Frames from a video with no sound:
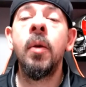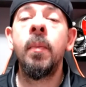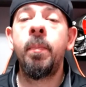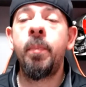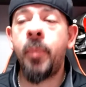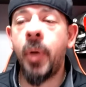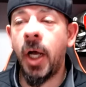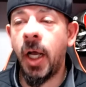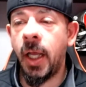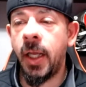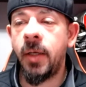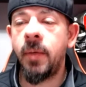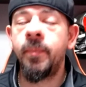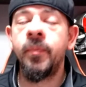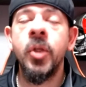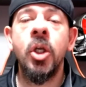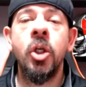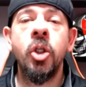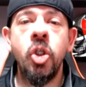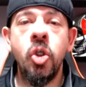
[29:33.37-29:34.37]
but
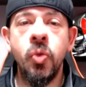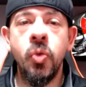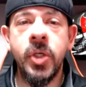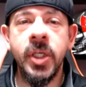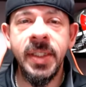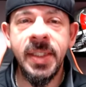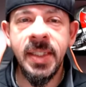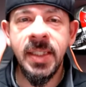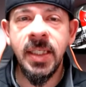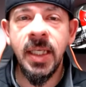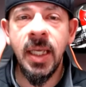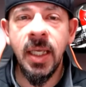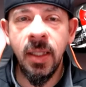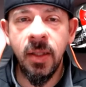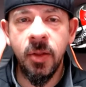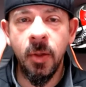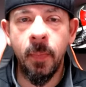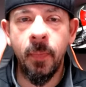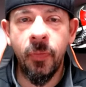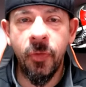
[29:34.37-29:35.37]
you can see
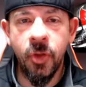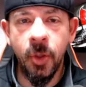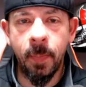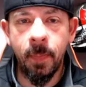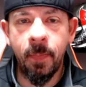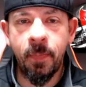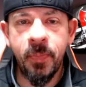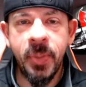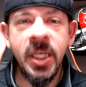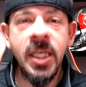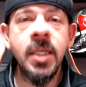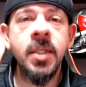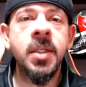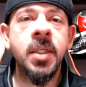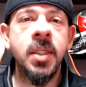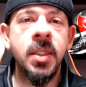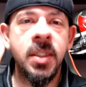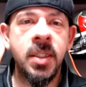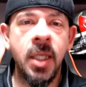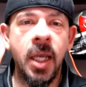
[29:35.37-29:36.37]
the
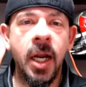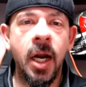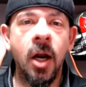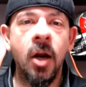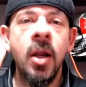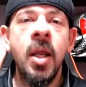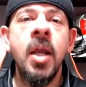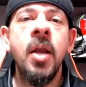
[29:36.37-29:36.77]
pieces there